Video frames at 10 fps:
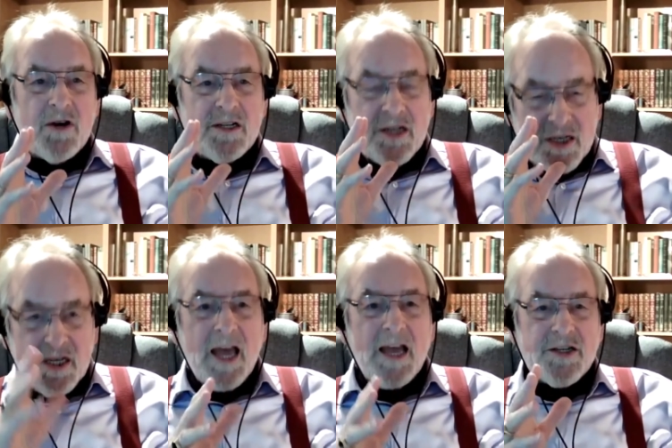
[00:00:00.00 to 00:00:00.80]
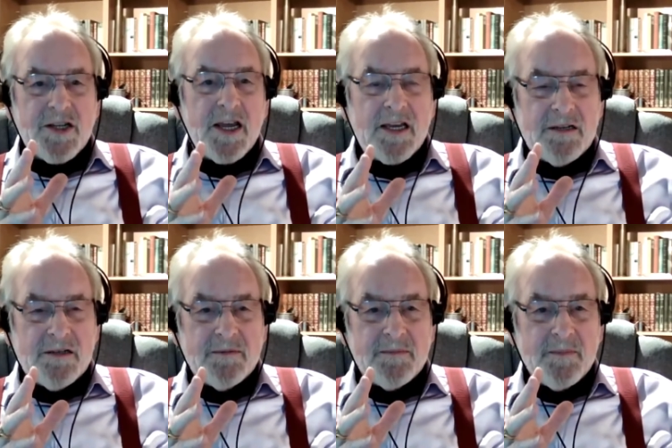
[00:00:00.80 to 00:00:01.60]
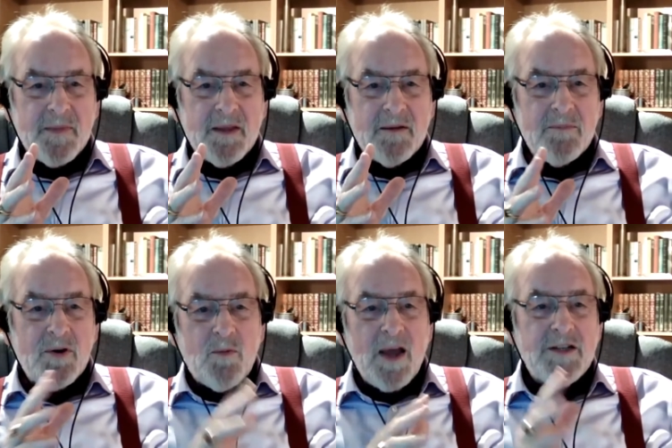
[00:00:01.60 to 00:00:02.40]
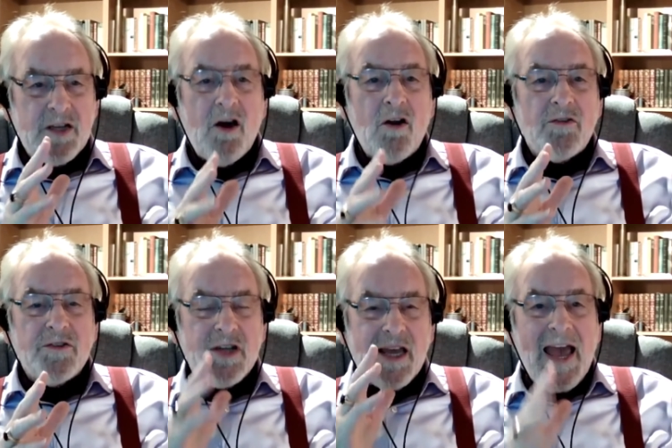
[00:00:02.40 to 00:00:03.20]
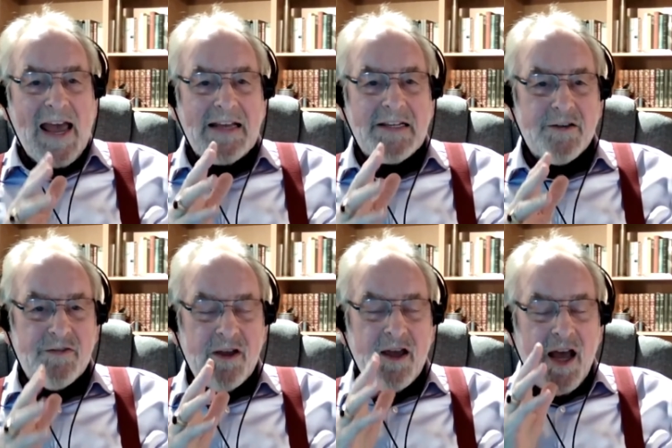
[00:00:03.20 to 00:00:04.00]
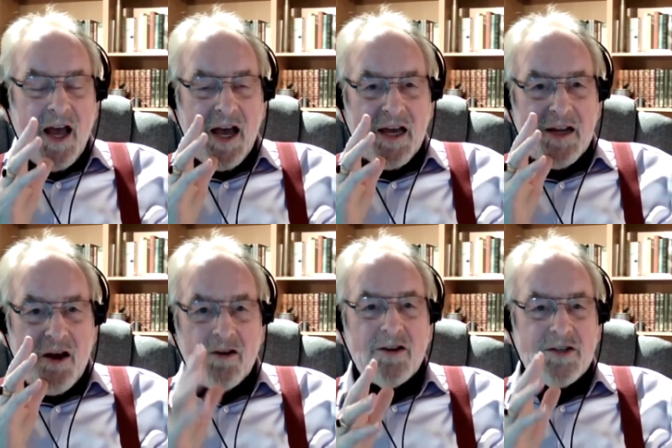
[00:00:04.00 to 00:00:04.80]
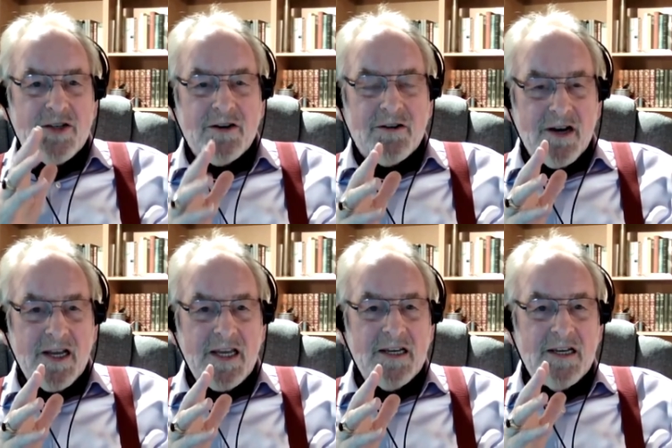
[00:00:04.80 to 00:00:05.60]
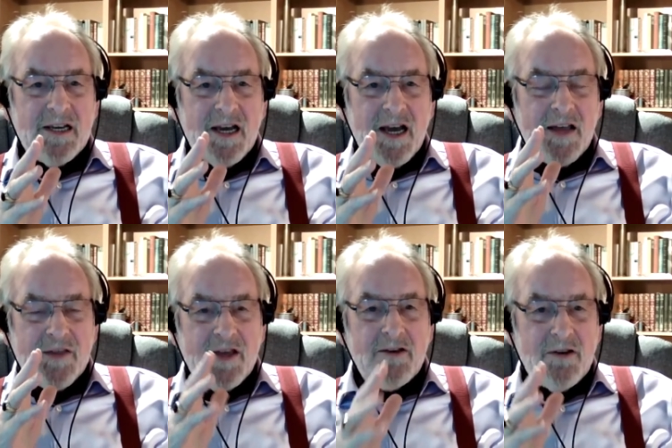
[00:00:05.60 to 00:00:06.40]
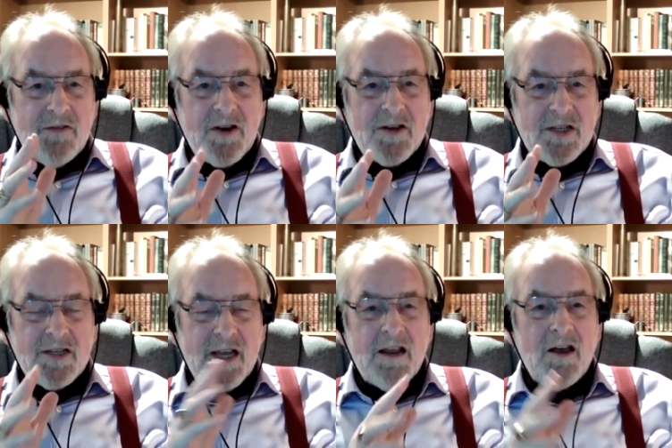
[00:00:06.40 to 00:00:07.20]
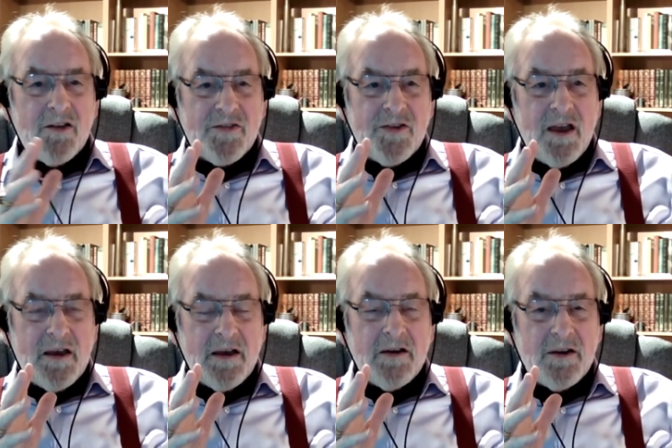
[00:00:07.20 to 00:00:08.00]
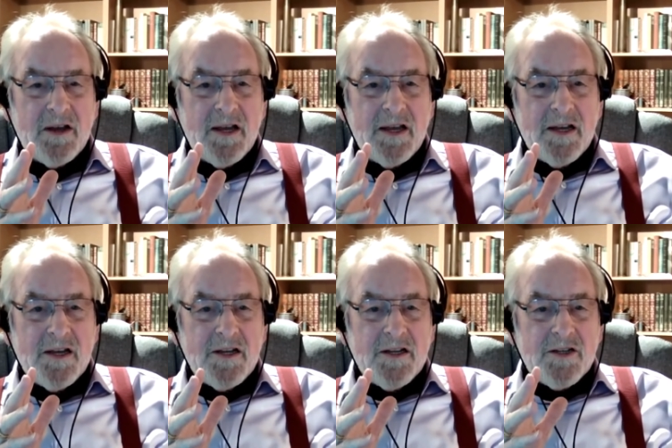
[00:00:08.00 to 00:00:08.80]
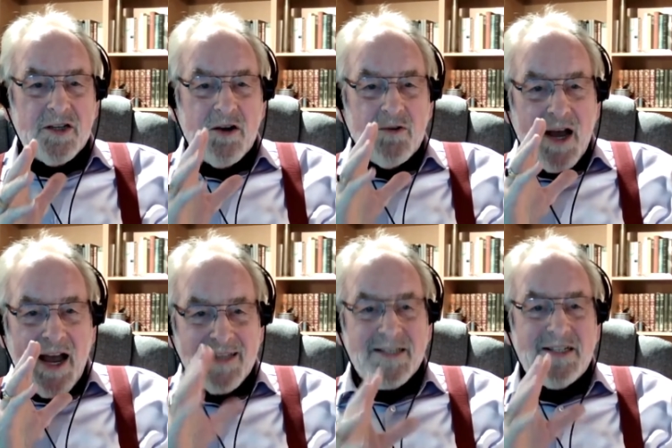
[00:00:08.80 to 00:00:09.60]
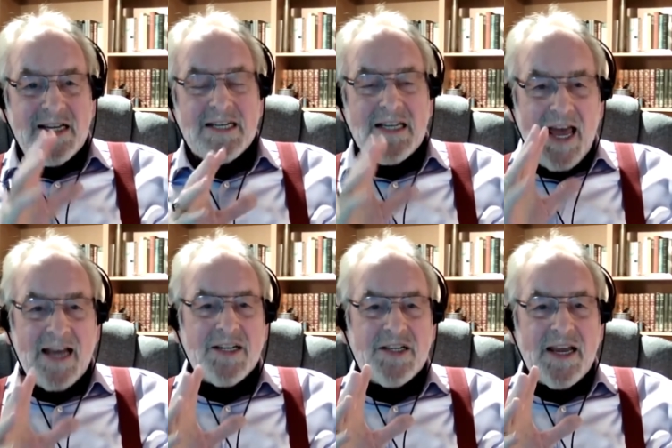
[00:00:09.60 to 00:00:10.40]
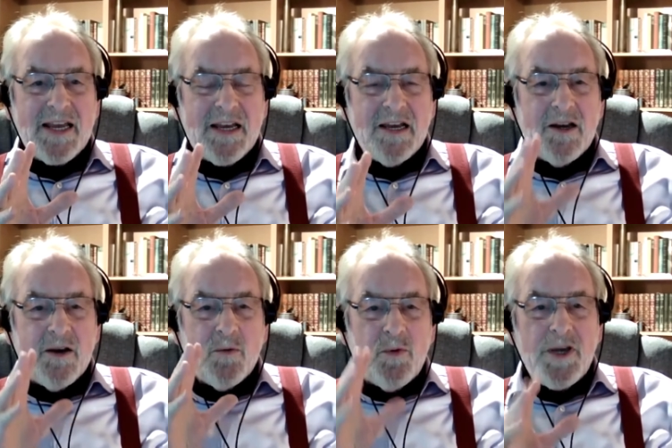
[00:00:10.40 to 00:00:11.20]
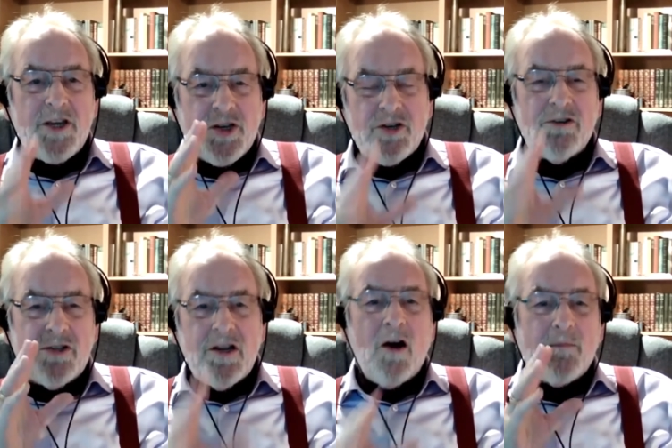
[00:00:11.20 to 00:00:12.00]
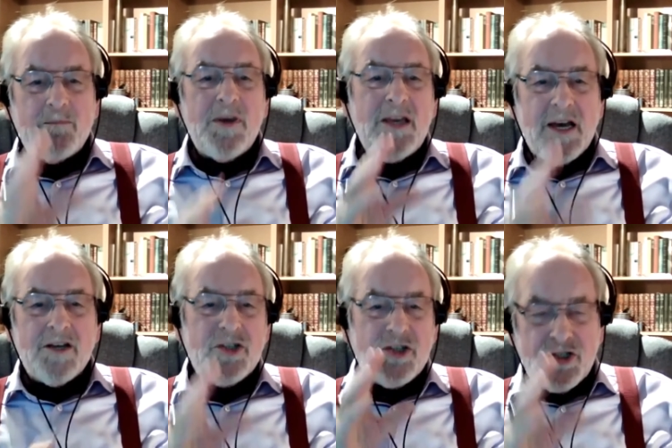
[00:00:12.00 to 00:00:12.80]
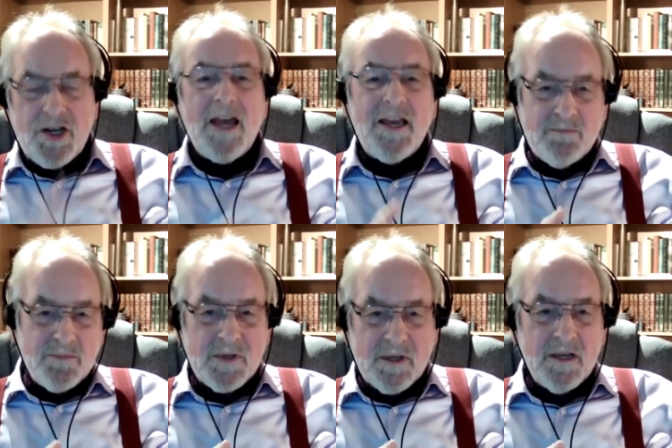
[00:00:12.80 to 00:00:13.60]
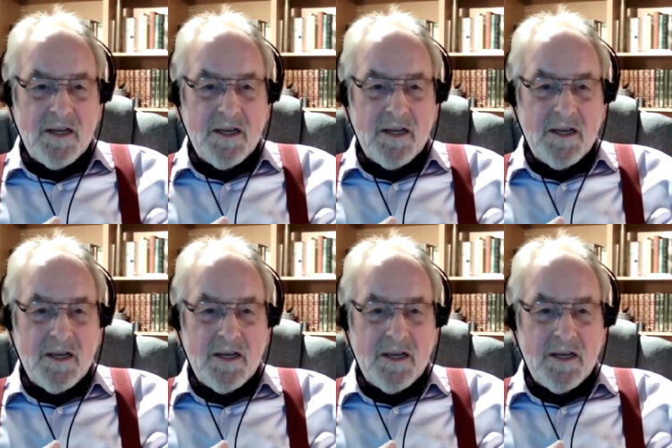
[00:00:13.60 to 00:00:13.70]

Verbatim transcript: a dyslexic, but went on to get a, an honours degree at the university last year. So, as a dyslexic, we should not be ashamed